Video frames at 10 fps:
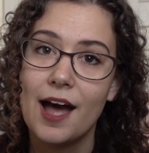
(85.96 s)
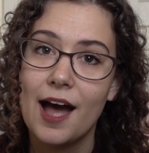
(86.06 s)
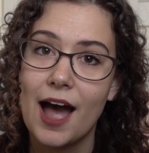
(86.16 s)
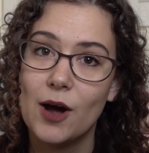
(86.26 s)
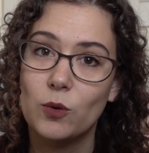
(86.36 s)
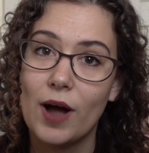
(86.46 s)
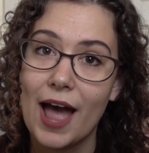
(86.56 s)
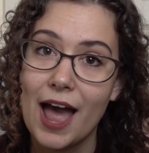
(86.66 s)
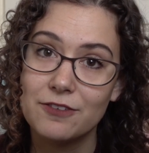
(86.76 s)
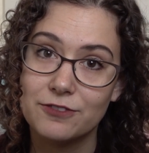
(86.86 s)

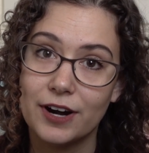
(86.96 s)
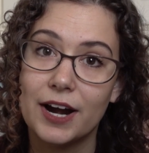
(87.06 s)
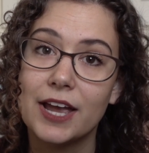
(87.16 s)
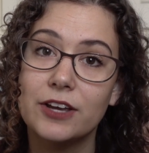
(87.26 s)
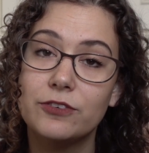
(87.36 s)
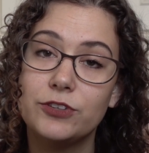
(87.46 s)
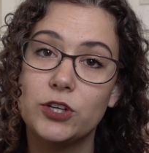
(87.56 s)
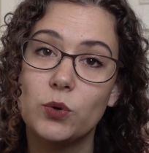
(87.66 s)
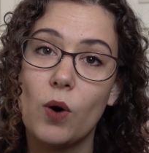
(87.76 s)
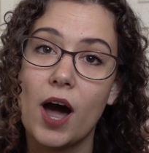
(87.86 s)
However, if
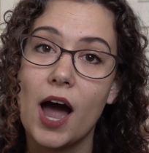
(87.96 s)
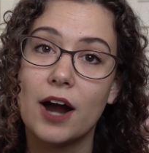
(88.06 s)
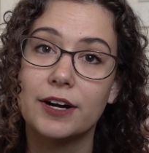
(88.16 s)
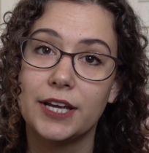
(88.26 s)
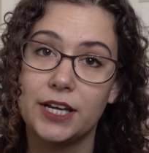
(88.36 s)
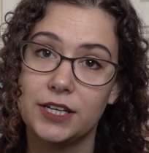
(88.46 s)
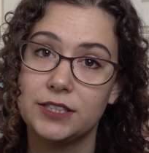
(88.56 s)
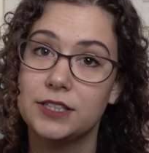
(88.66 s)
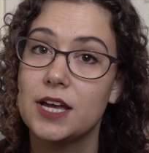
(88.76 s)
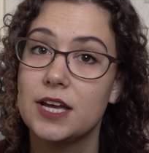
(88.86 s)
you are
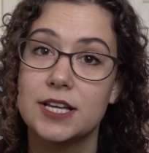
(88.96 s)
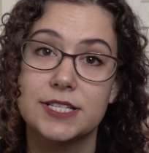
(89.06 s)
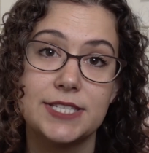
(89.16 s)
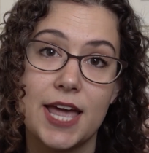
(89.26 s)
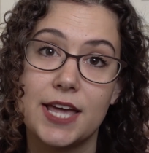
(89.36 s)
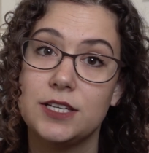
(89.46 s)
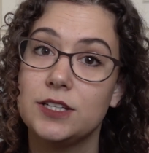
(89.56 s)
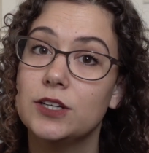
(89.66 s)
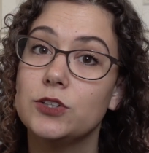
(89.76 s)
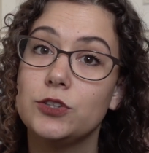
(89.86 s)
in, say,
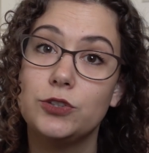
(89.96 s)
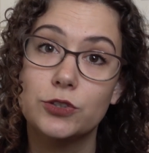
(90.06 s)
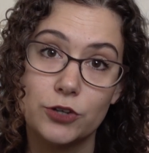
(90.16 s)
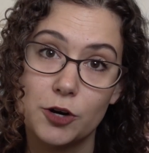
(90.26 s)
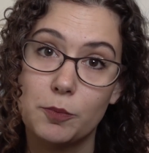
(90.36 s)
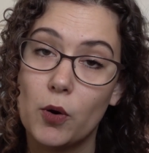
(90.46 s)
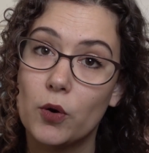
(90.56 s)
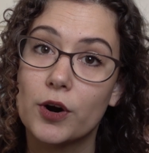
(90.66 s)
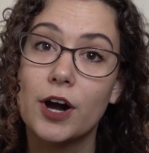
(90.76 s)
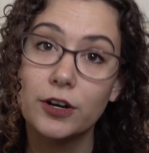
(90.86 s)
Europe
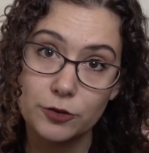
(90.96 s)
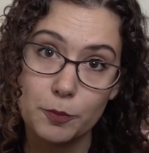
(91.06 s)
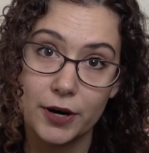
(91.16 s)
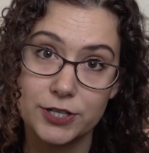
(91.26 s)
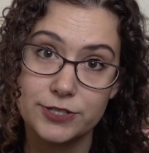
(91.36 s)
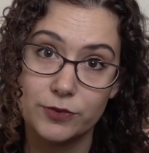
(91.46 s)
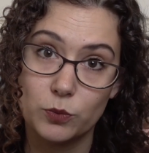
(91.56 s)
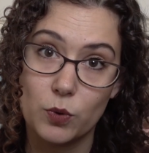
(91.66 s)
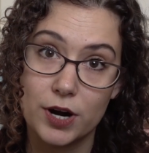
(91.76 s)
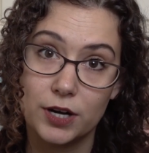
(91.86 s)
or other parts of the
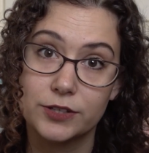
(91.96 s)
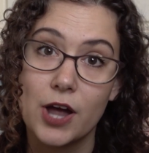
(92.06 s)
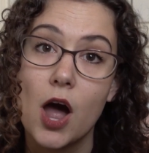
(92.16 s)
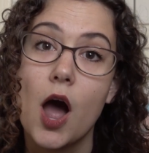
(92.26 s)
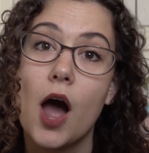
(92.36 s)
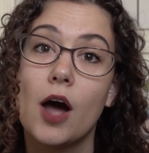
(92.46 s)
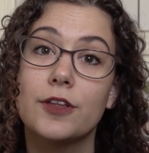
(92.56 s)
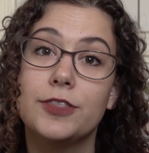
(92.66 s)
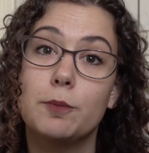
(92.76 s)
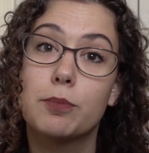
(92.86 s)
world,
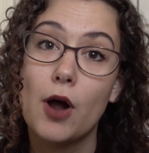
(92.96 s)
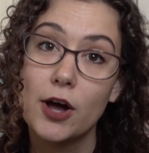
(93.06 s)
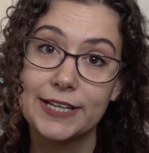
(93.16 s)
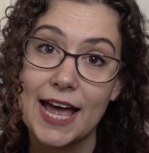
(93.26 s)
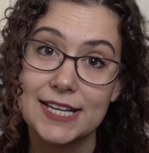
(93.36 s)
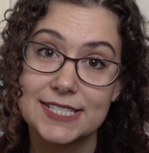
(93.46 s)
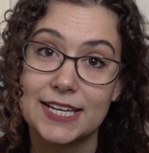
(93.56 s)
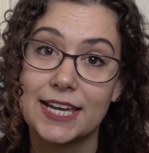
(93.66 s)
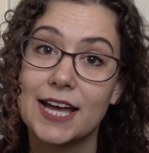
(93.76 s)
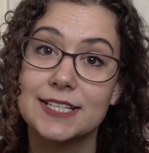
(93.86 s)
the
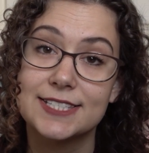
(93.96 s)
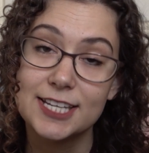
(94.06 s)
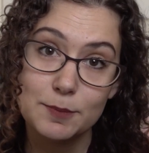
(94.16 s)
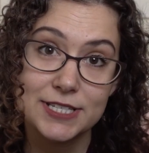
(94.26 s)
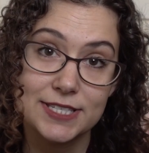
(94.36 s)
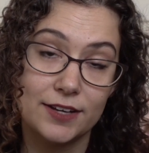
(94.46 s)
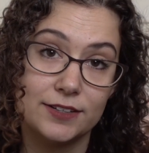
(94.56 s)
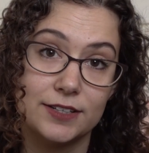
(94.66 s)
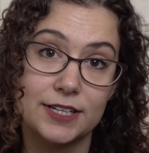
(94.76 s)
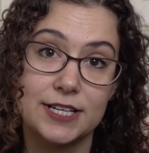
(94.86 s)
broadcasting and cinema
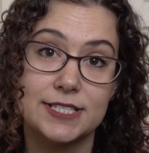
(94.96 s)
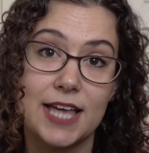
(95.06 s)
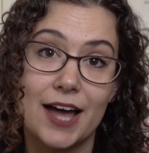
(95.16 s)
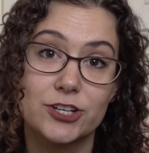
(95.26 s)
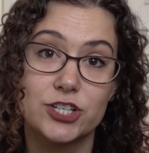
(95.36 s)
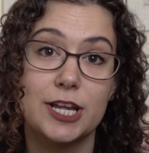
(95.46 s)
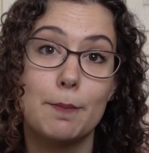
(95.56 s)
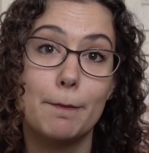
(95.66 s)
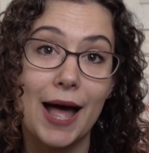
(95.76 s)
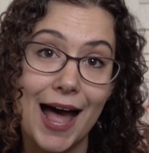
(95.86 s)
standard is actually
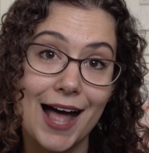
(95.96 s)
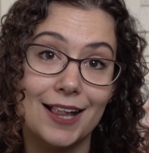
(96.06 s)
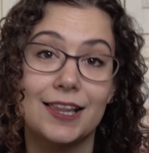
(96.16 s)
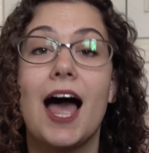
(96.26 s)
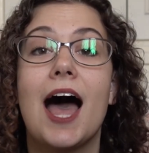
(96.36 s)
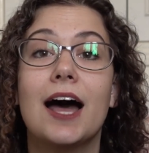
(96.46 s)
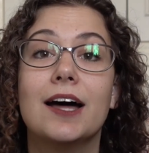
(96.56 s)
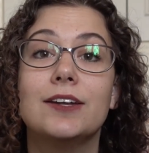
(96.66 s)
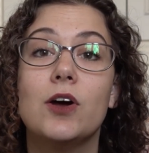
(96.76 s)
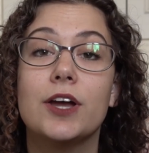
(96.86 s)
PAL,
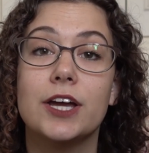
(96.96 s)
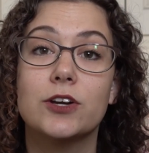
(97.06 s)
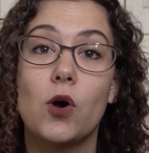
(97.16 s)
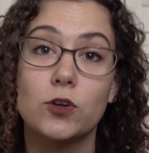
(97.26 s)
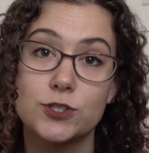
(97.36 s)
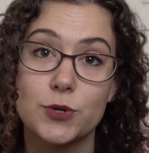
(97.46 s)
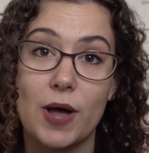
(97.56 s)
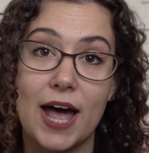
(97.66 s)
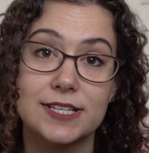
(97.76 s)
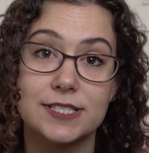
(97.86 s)
and it also
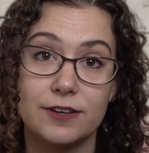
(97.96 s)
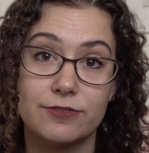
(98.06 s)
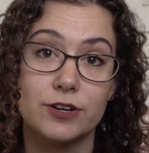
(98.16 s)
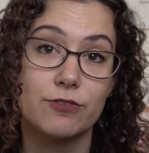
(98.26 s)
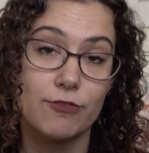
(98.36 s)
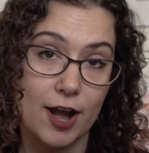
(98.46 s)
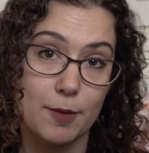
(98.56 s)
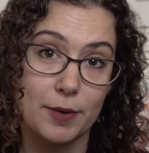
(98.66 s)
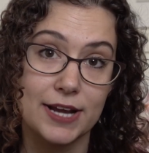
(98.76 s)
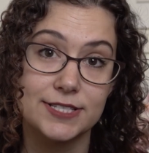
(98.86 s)
has different
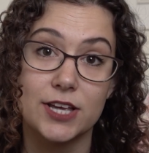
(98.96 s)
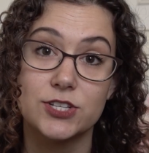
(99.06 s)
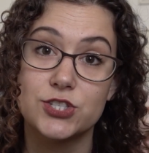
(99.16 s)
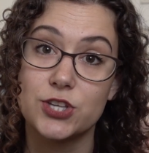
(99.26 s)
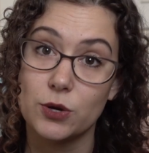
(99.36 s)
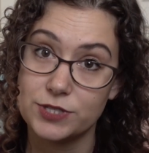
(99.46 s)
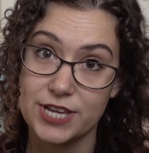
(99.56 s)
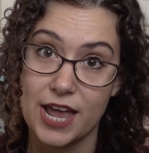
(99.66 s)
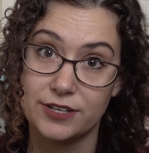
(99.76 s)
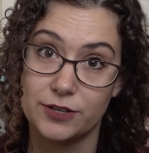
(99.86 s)
frame rates
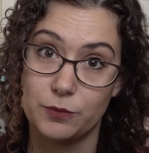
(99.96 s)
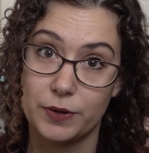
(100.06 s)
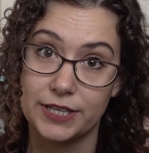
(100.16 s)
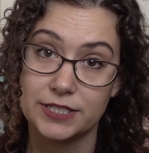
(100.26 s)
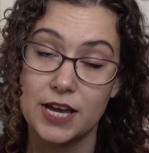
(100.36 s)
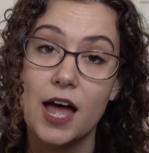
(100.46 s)
associated with it.